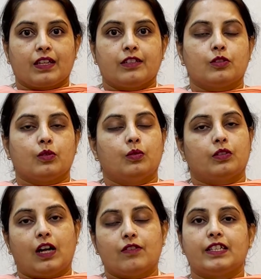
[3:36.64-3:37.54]
So
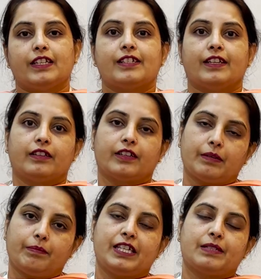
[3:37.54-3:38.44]
counseling center
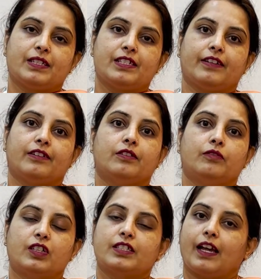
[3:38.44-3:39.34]
and placement center
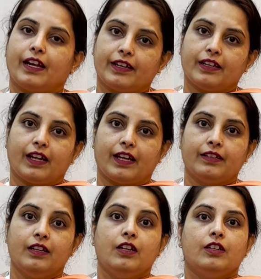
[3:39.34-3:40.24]
works hand in
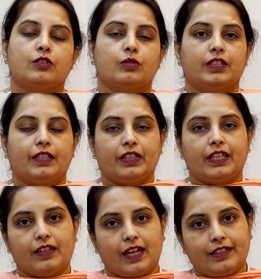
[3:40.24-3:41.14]
hand, so that we
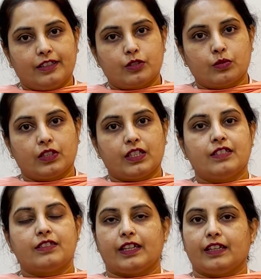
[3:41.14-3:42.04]
can guide the
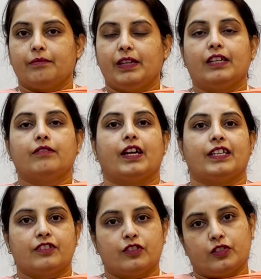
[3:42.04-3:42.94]
students in making
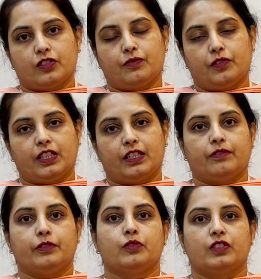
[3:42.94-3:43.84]
wise decisions for their
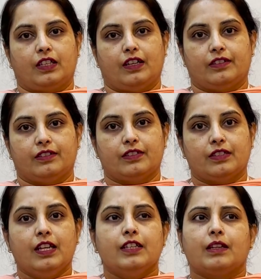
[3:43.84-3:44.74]
future
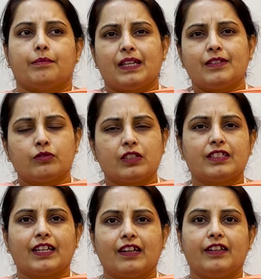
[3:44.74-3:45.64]
careers. Sometimes
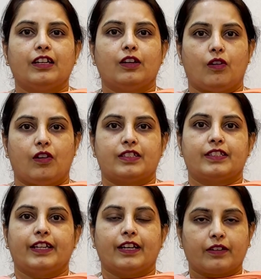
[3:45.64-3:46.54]
students get a little
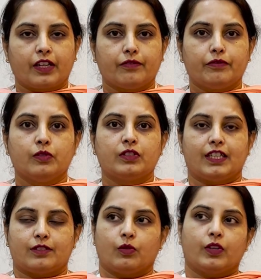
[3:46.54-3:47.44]
lost, they are confused
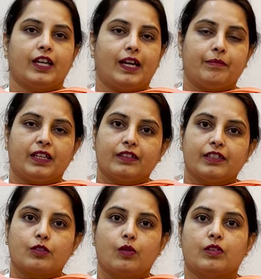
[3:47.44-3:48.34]
as to, okay, I'm in
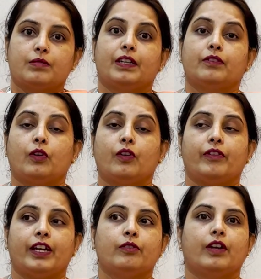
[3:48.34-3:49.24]
this course, but
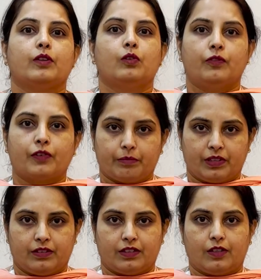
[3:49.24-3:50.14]
where do I go from
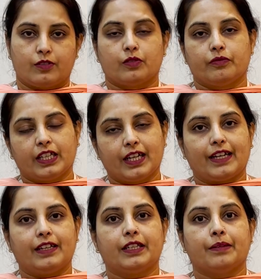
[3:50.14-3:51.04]
here? So we
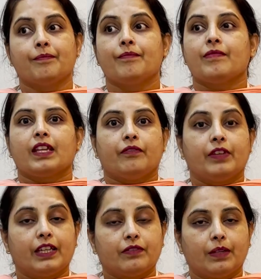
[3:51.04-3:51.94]
guide them,
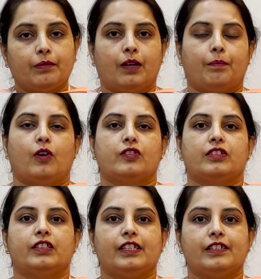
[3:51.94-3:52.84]
we give them
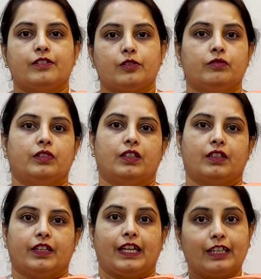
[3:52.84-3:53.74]
opportunities to
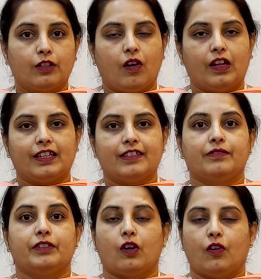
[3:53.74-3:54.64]
work in college,
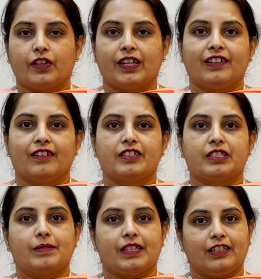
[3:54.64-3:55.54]
we offer
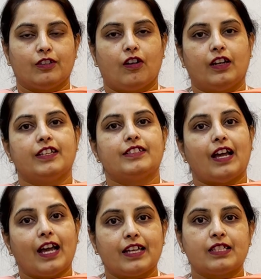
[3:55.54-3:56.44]
internships in college
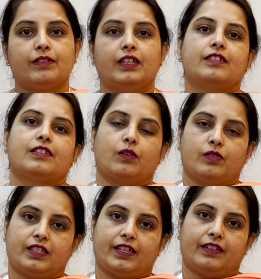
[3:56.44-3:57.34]
as well as
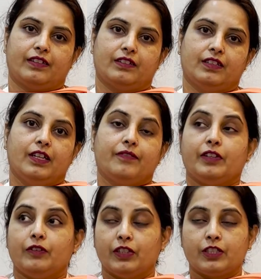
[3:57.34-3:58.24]
outside.
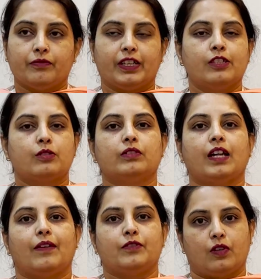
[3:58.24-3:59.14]
We will very soon
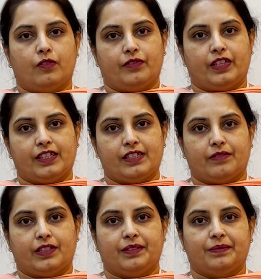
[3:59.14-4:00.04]
have job fair as
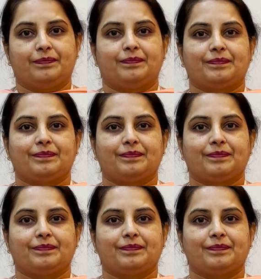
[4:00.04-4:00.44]
well.